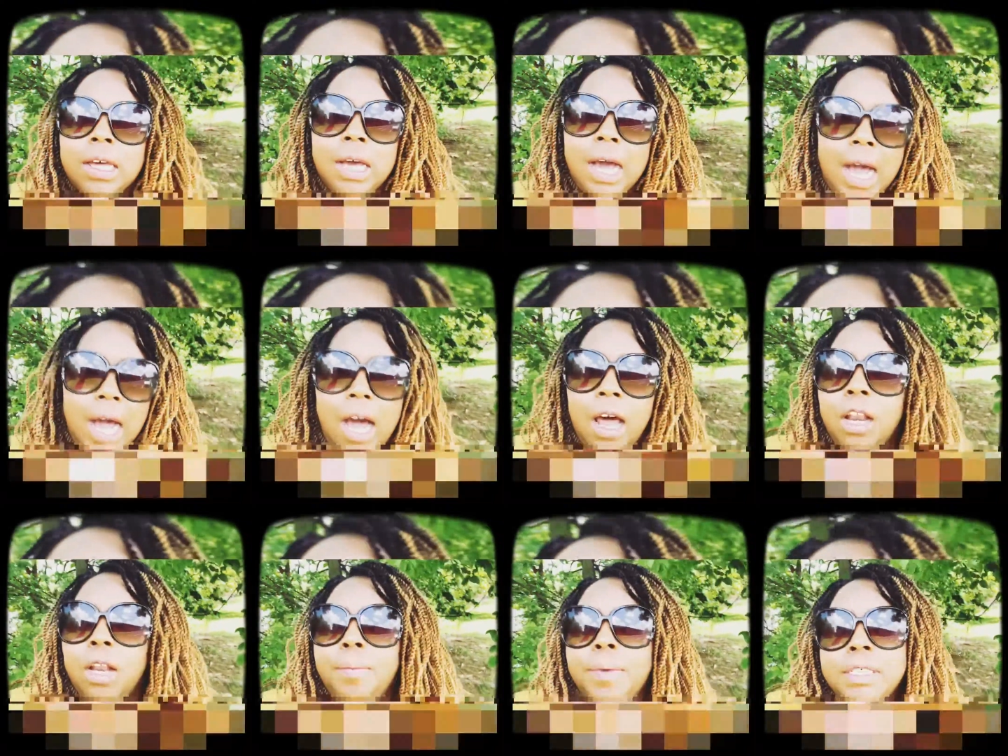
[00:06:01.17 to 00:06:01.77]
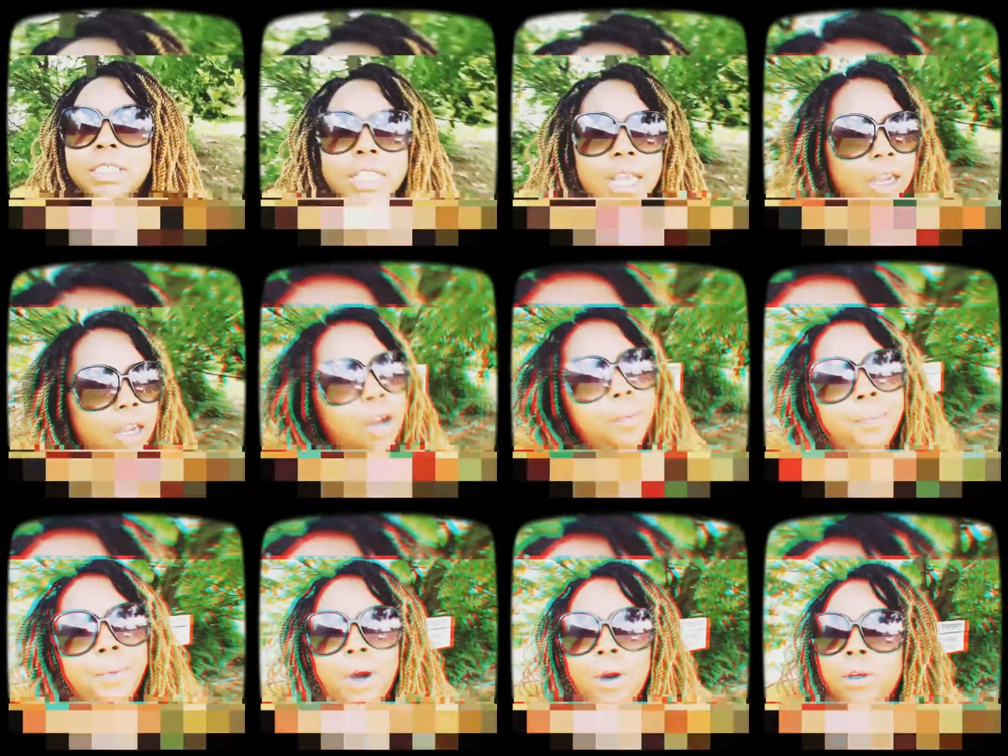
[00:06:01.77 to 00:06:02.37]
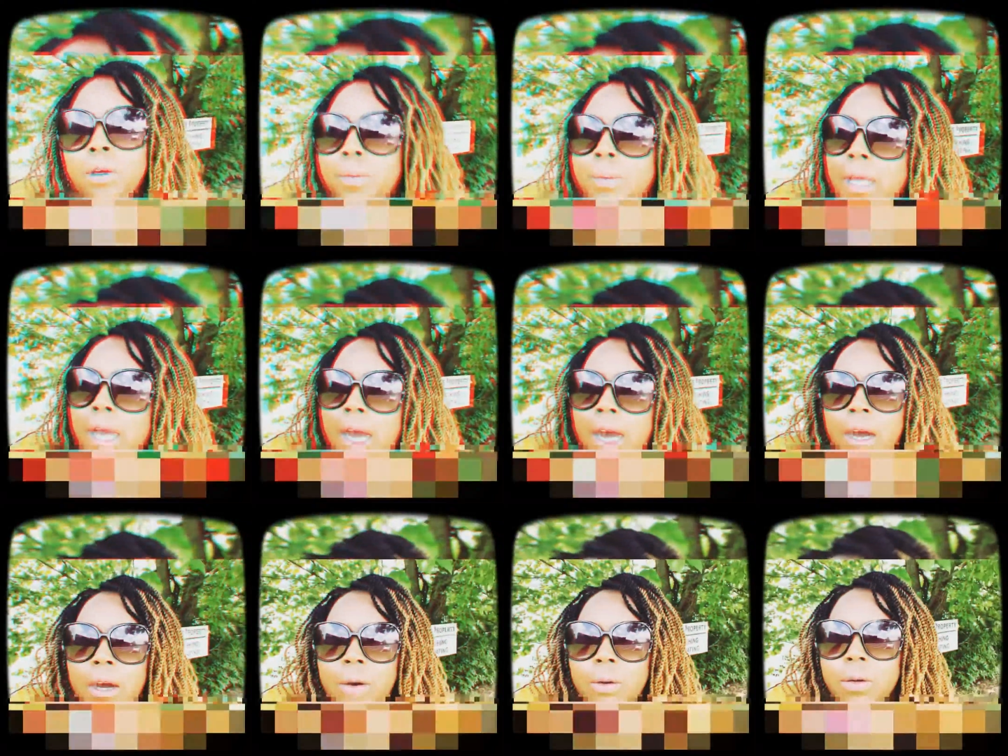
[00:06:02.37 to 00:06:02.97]
Call them and check up on them,
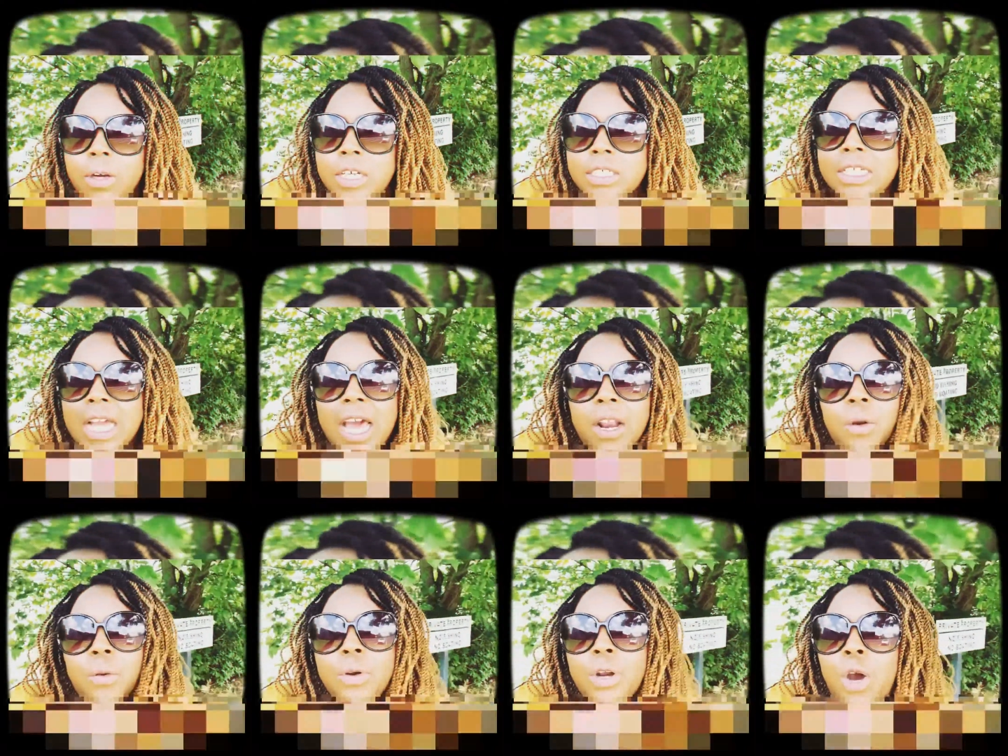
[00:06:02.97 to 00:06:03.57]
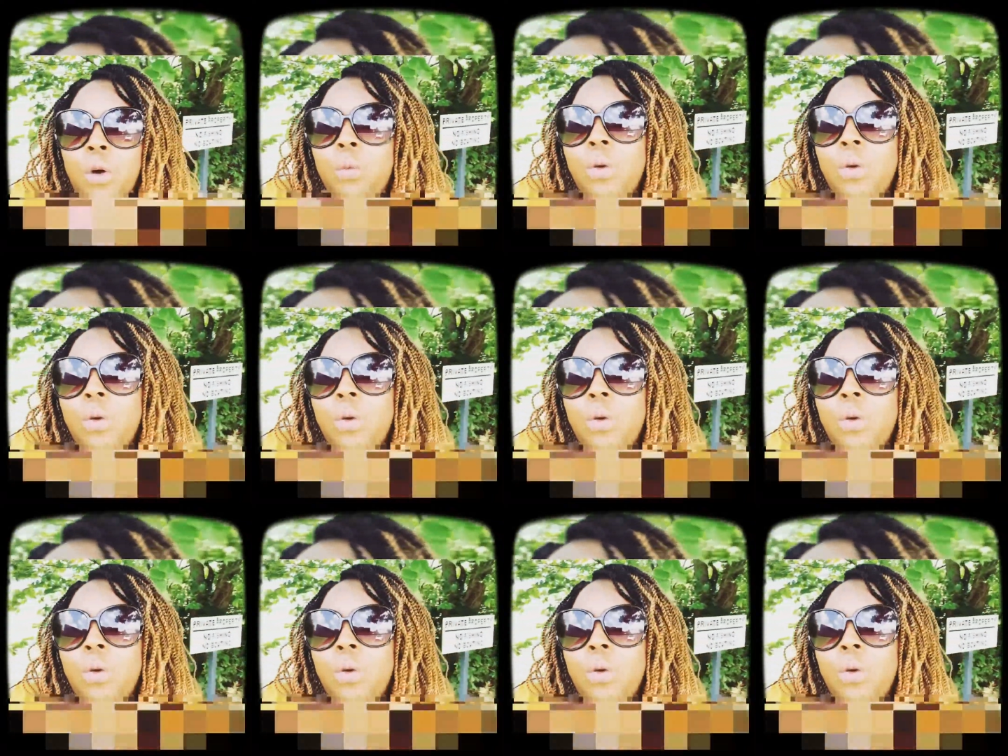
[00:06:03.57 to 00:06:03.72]
y'all, because y'all don't